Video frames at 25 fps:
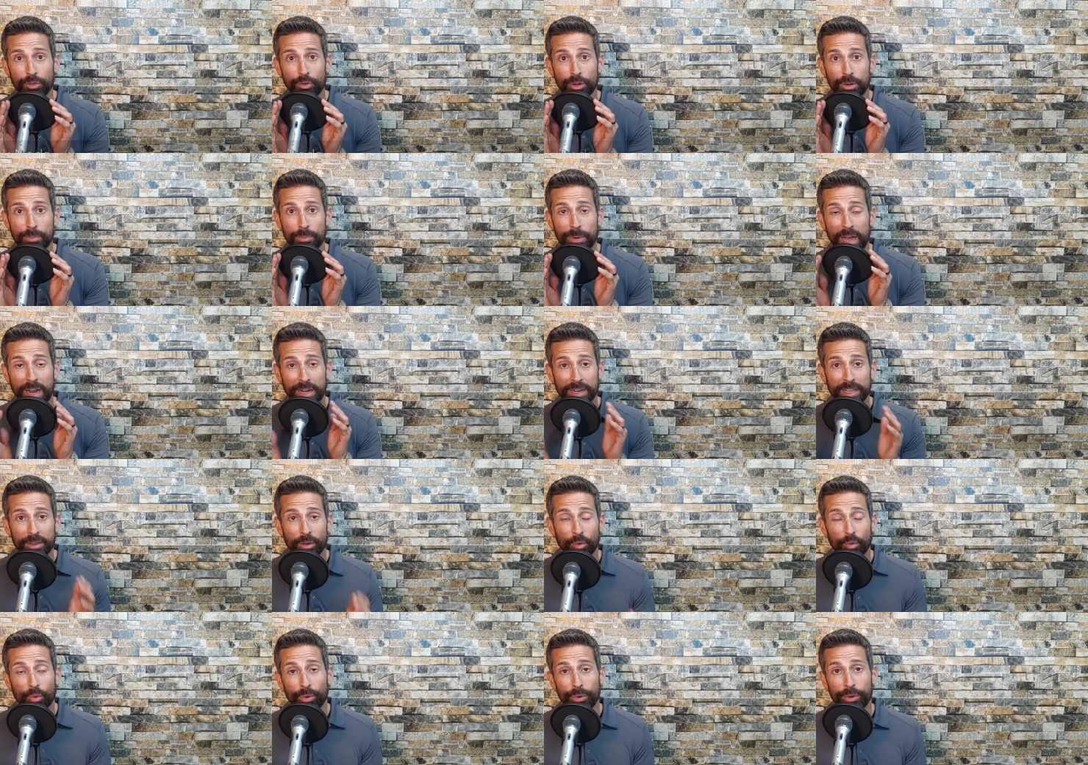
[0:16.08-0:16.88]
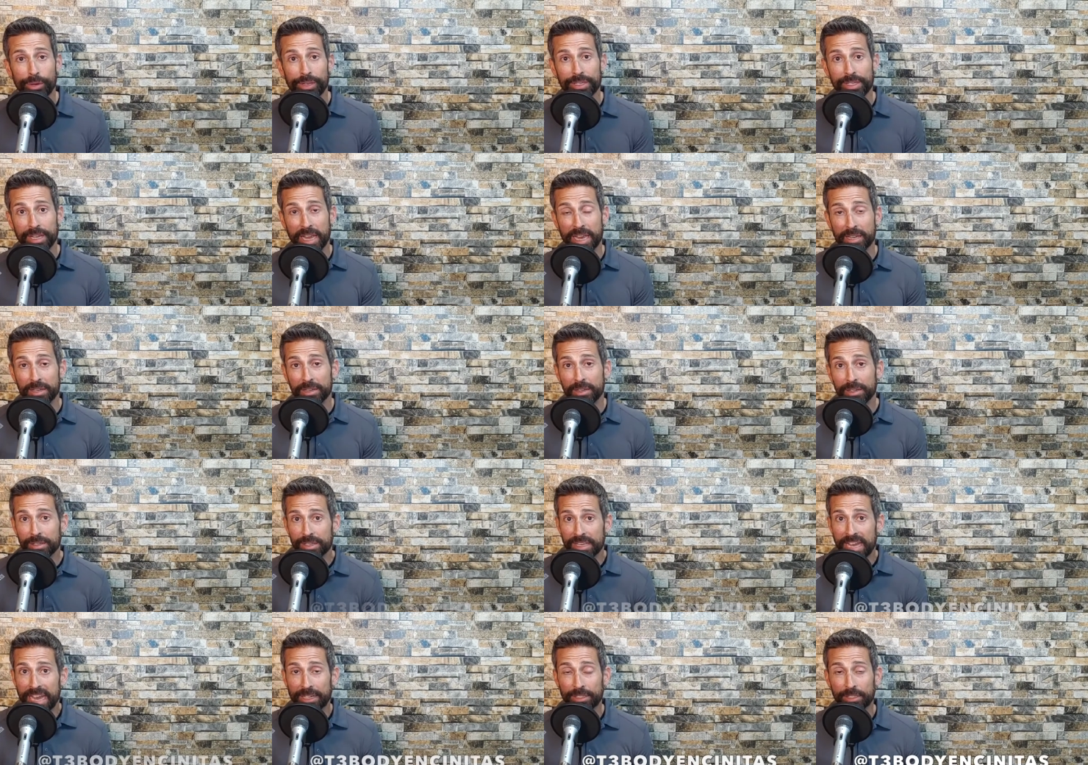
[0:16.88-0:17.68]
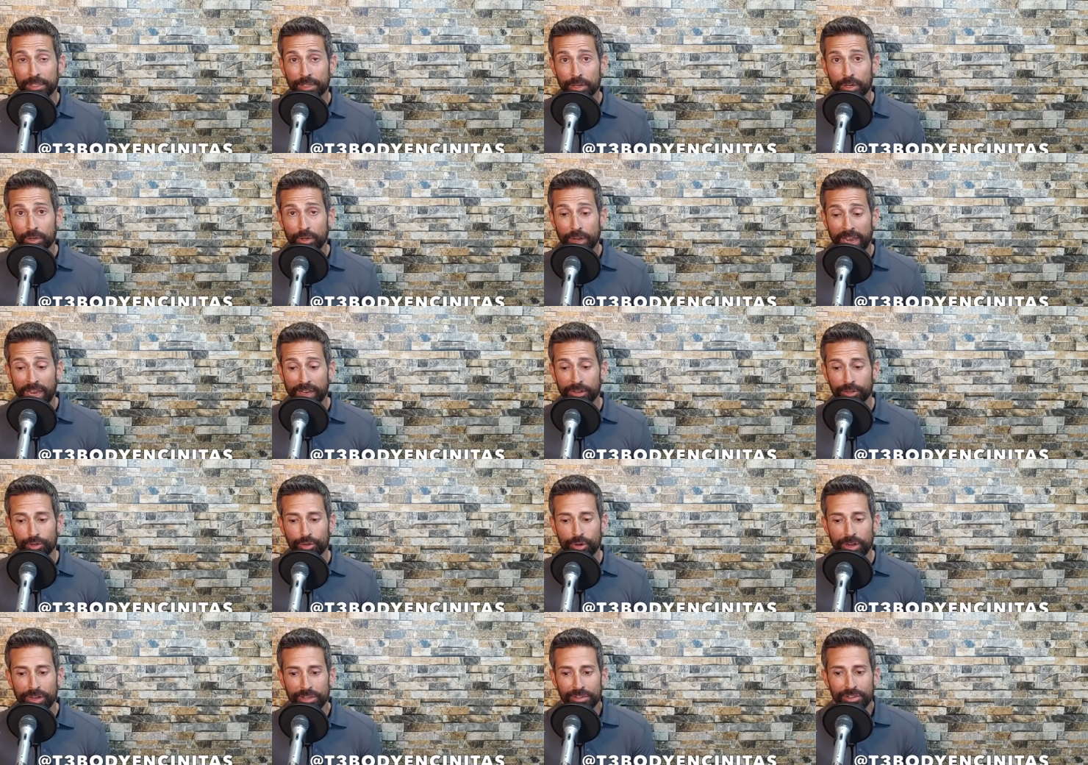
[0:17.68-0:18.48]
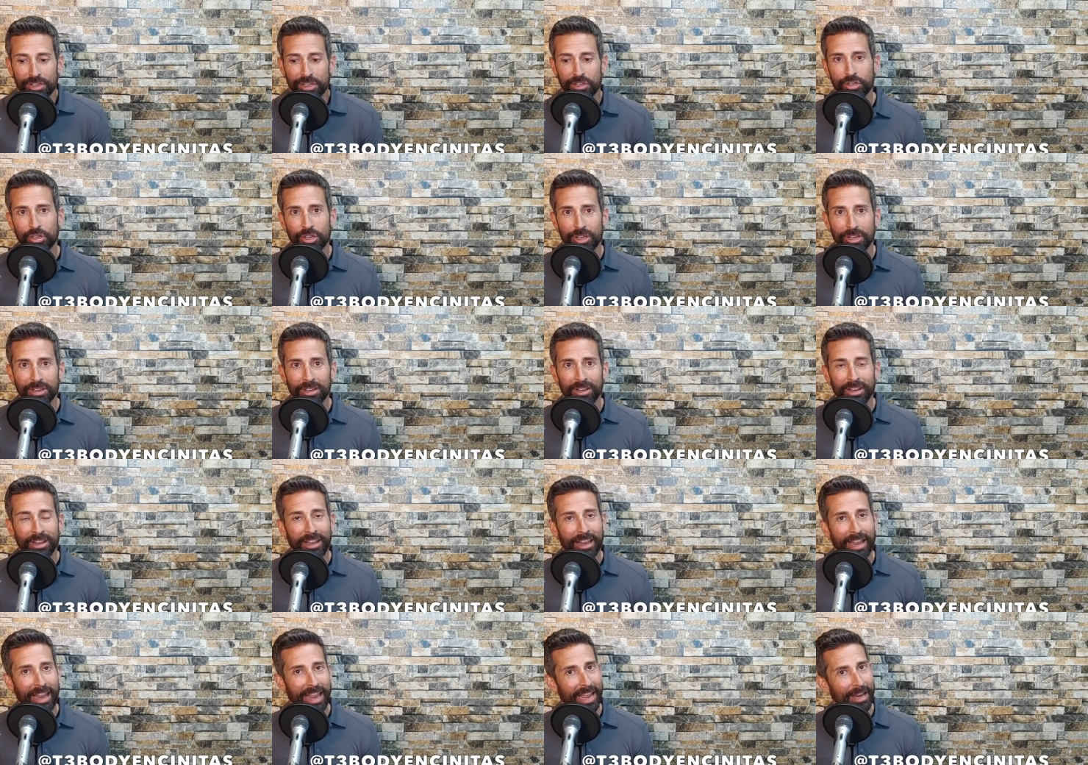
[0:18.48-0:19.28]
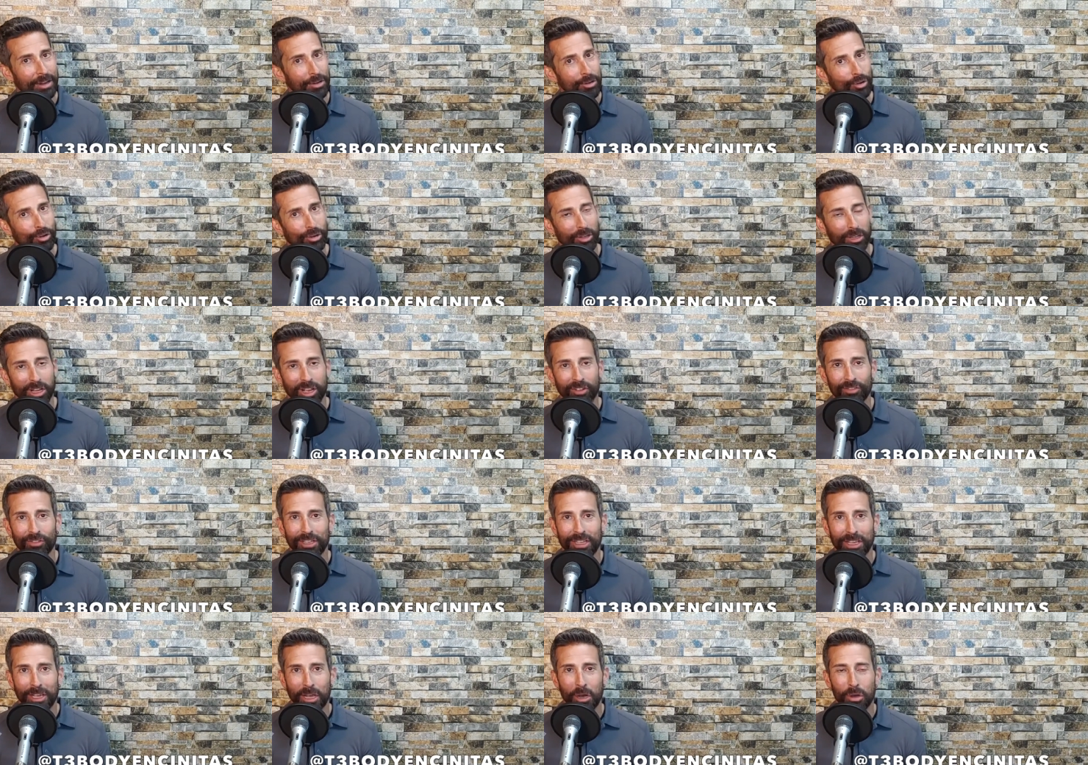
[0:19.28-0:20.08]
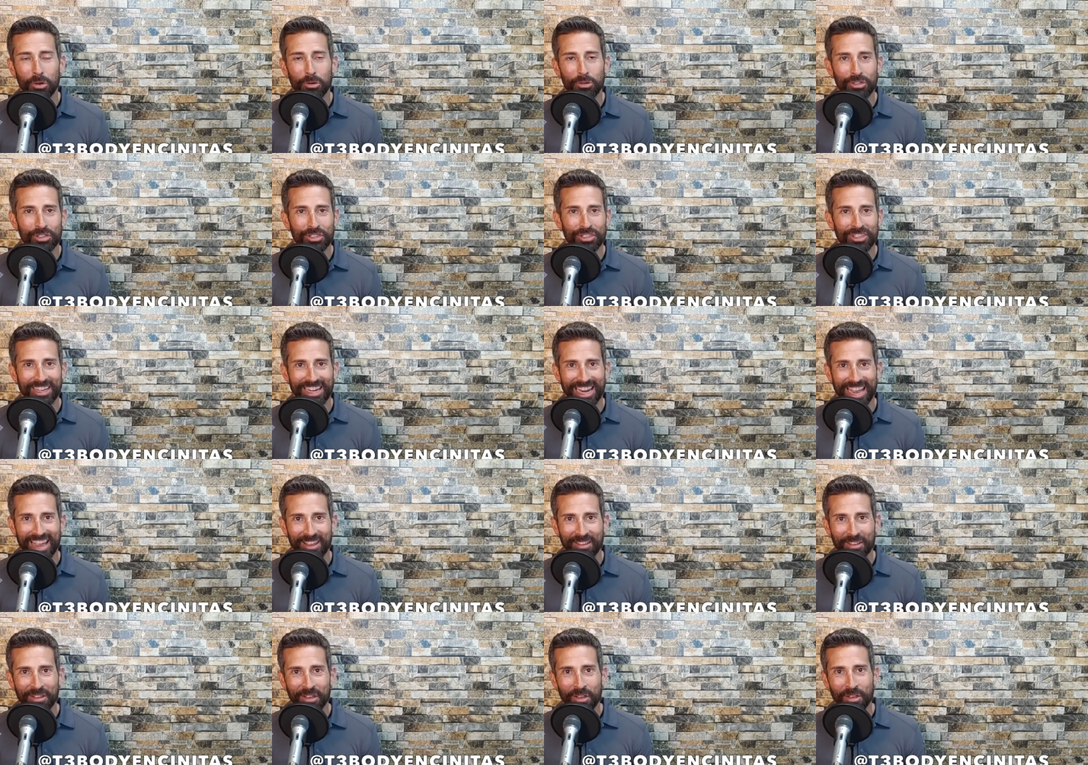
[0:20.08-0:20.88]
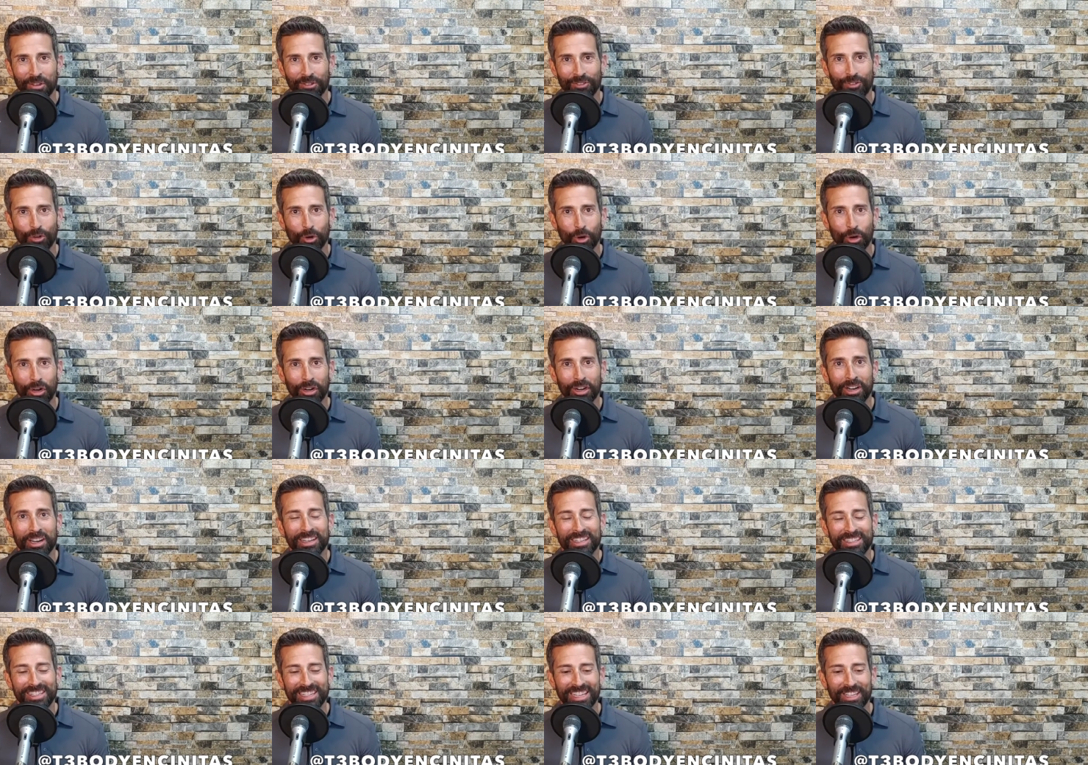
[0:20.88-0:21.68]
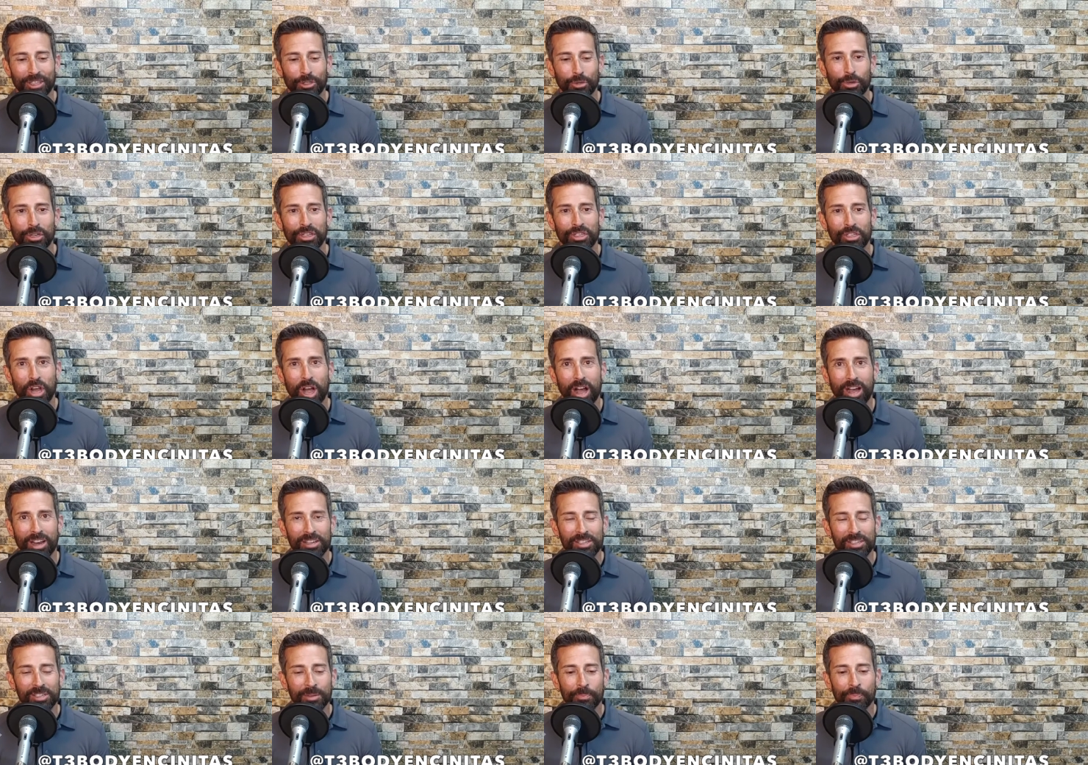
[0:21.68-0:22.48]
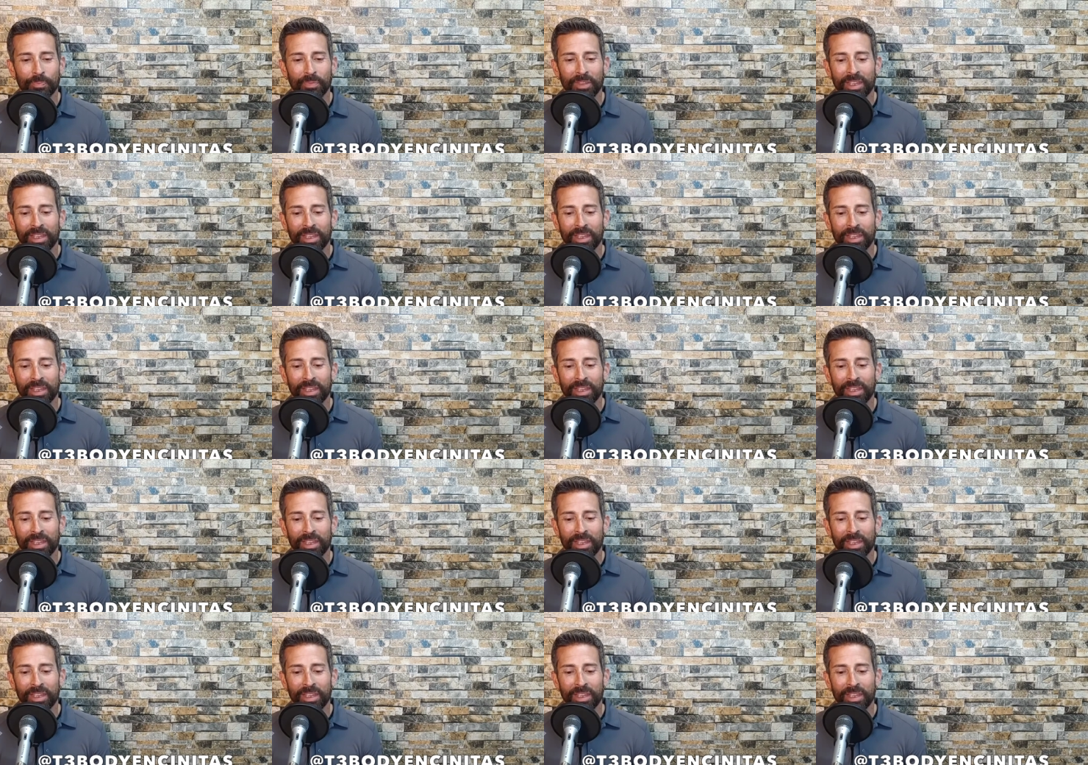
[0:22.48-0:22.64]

three Body, where we tighten, tactical, and transition, and your lovely host today for T three Talks.